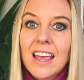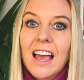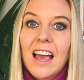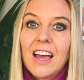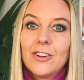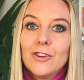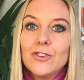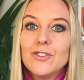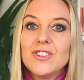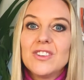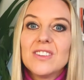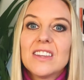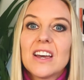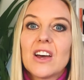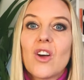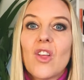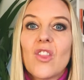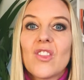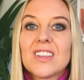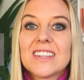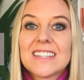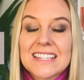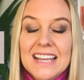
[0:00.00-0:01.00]
And you do that
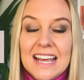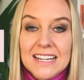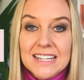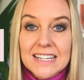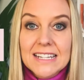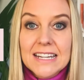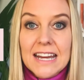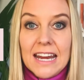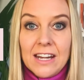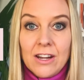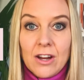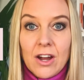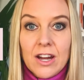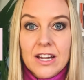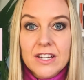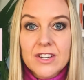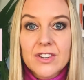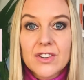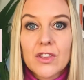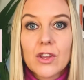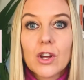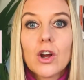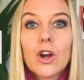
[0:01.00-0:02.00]
on the Saturday night.
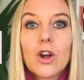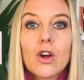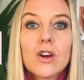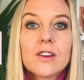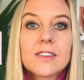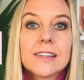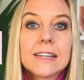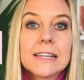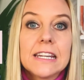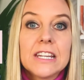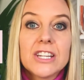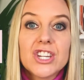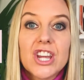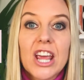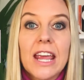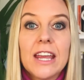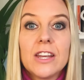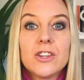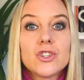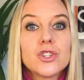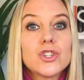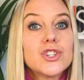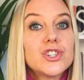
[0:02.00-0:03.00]
So the clocks are going to
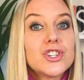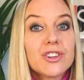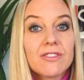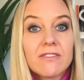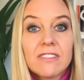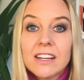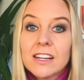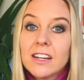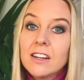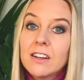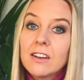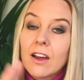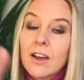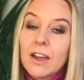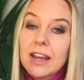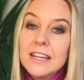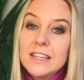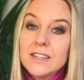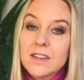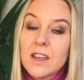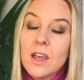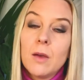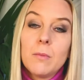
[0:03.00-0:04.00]
change during the
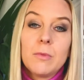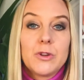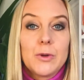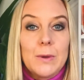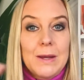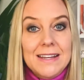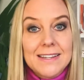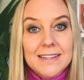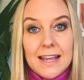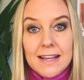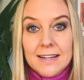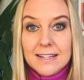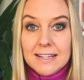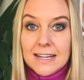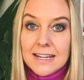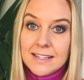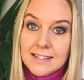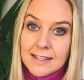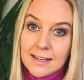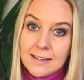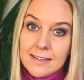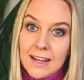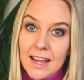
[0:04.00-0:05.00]
night between Saturday and
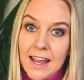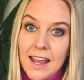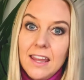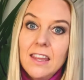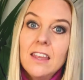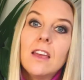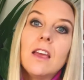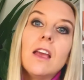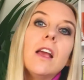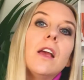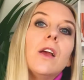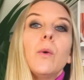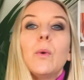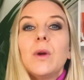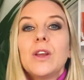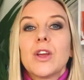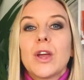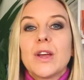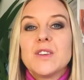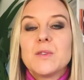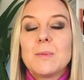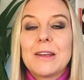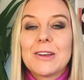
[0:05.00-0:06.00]
Sunday. When you
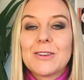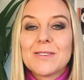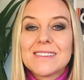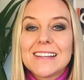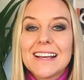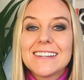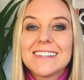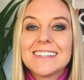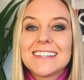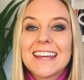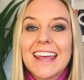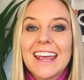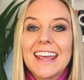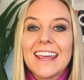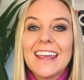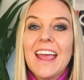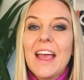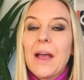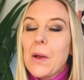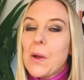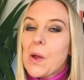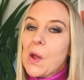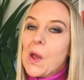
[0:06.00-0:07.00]
go to bed on Saturday,
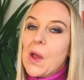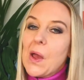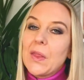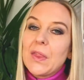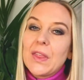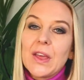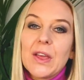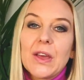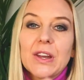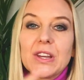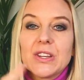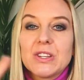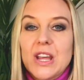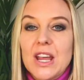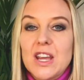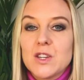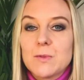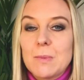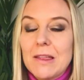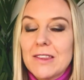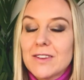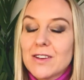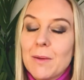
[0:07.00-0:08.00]
they're going to change by the